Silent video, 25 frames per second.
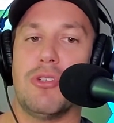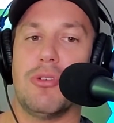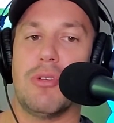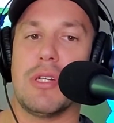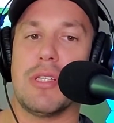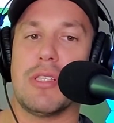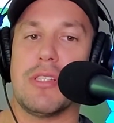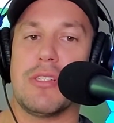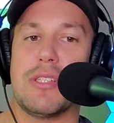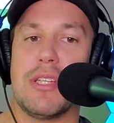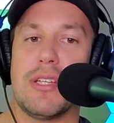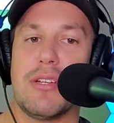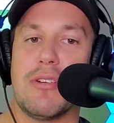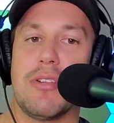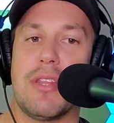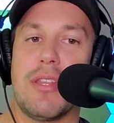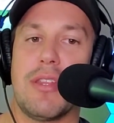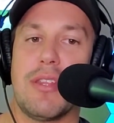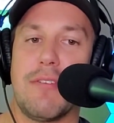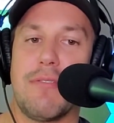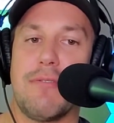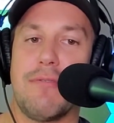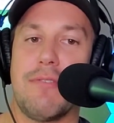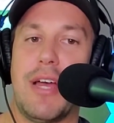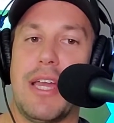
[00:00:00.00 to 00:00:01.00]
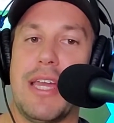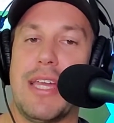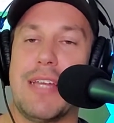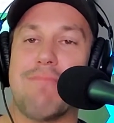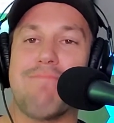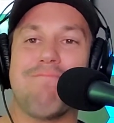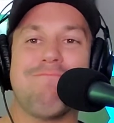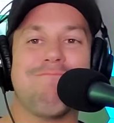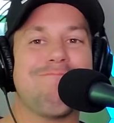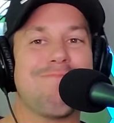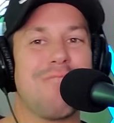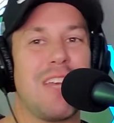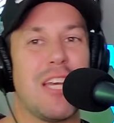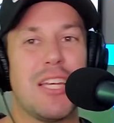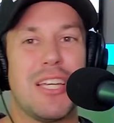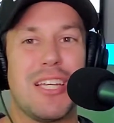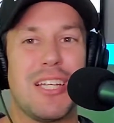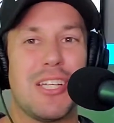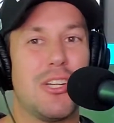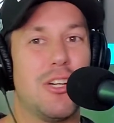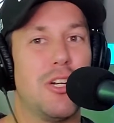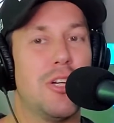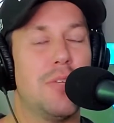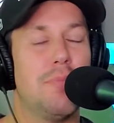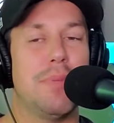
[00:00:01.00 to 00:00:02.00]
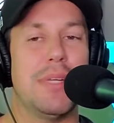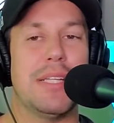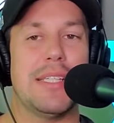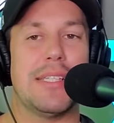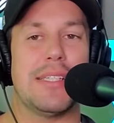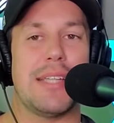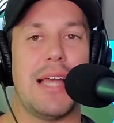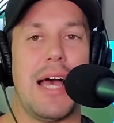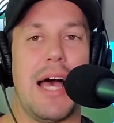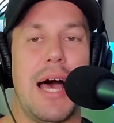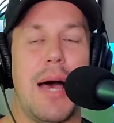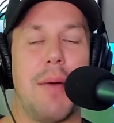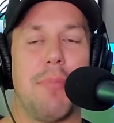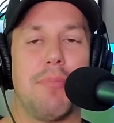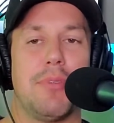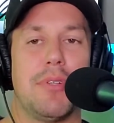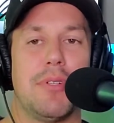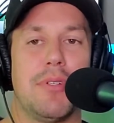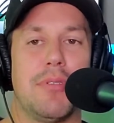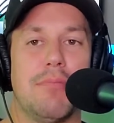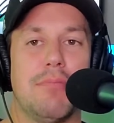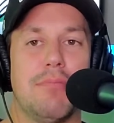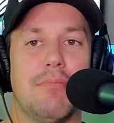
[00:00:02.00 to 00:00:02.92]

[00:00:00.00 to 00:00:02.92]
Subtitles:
consider that the fight could be stopped.